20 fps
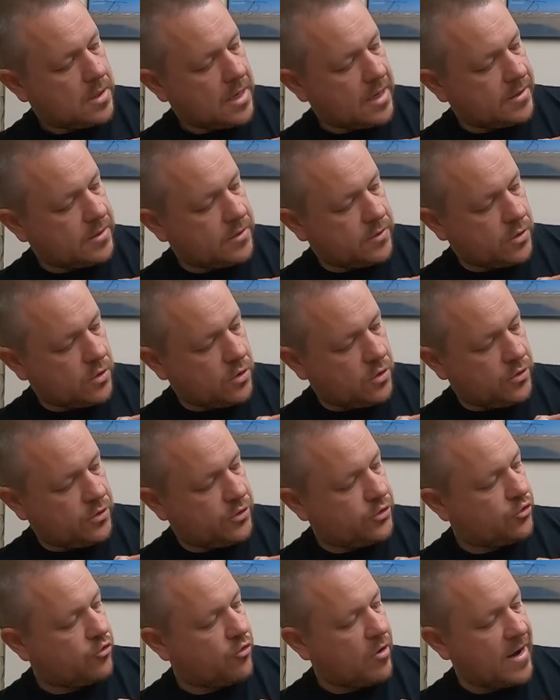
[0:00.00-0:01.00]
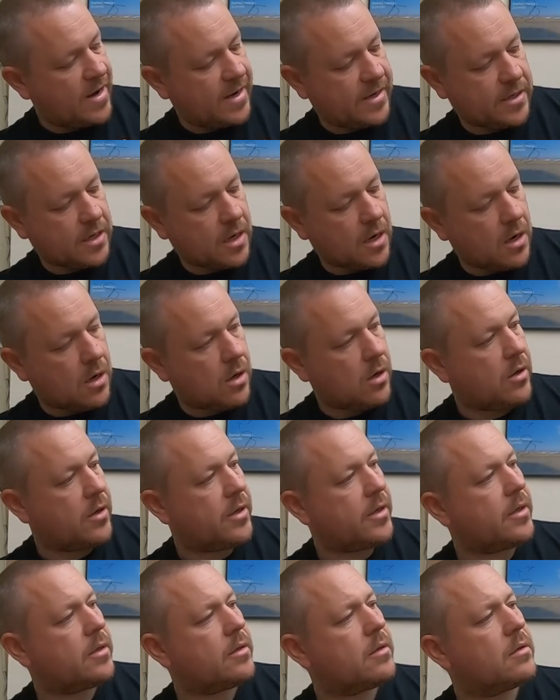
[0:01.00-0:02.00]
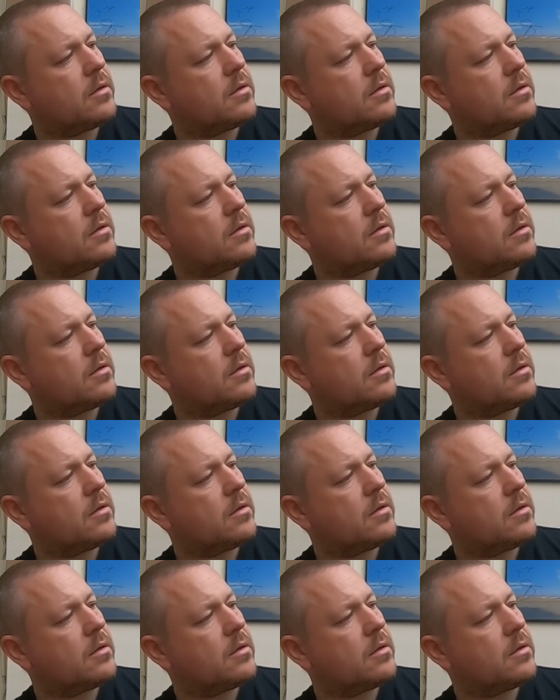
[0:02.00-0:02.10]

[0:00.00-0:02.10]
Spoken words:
Now, to the untrained eye,